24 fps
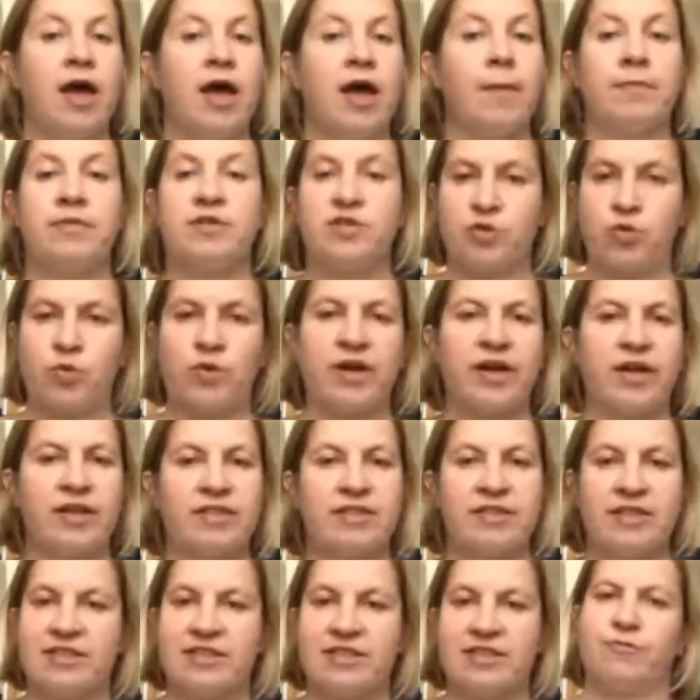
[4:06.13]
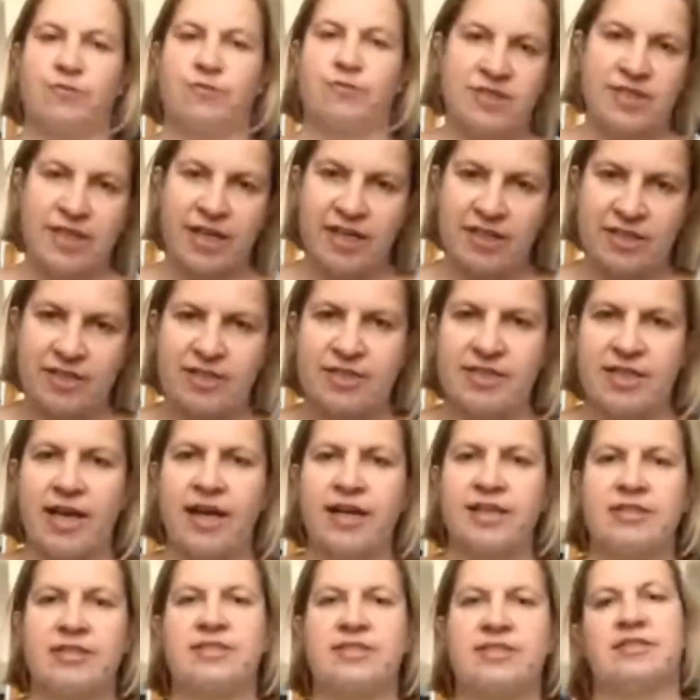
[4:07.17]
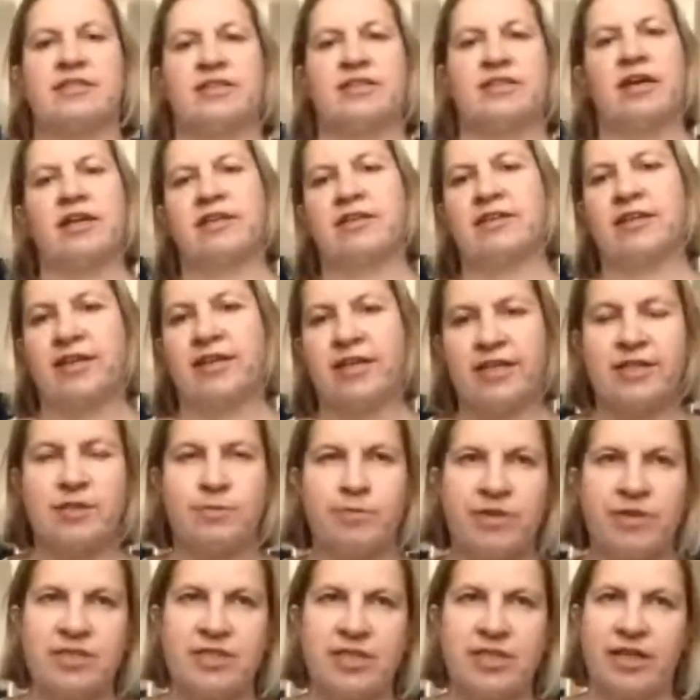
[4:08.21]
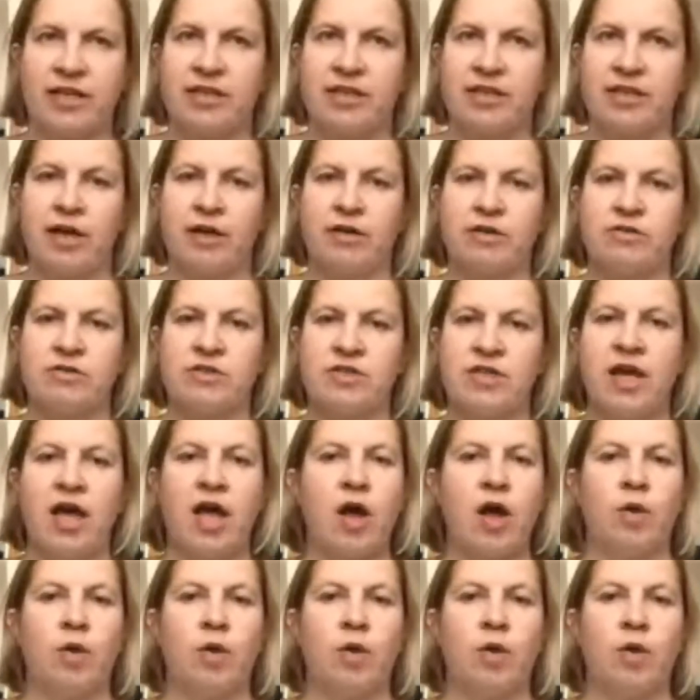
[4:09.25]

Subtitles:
And between the different data sets and keys missing in those,